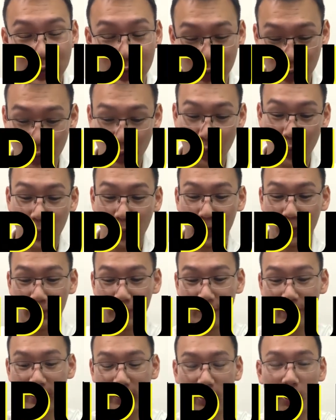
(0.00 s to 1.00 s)

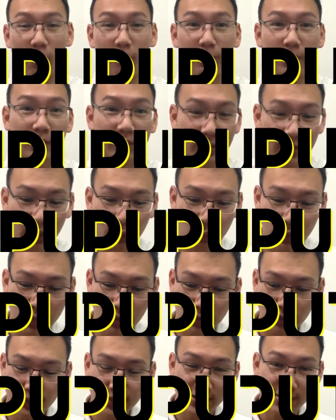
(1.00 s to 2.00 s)
So the computer that we
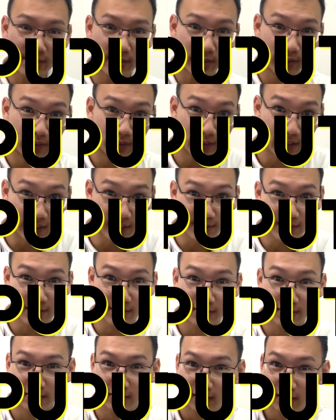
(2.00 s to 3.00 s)
use is
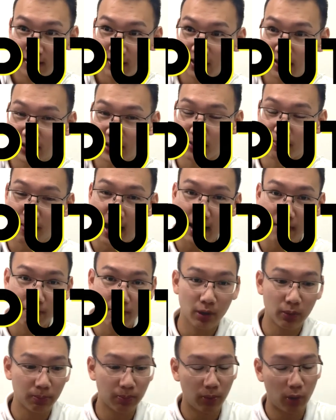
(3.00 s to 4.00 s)
this. It's a
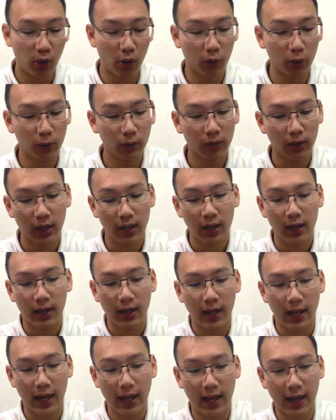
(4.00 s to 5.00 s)
MacBook Pro,
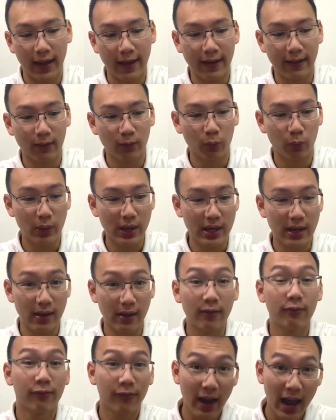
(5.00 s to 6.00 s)
and
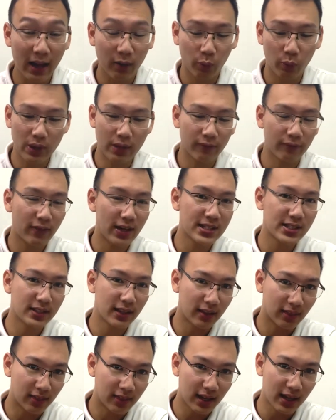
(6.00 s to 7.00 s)
we
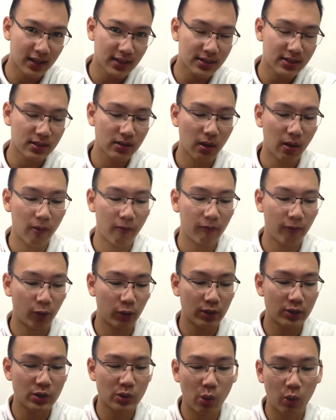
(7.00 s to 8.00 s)
invested this
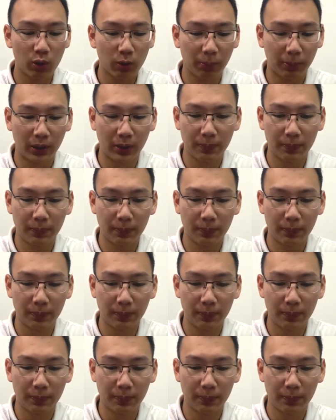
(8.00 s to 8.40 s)
for the sole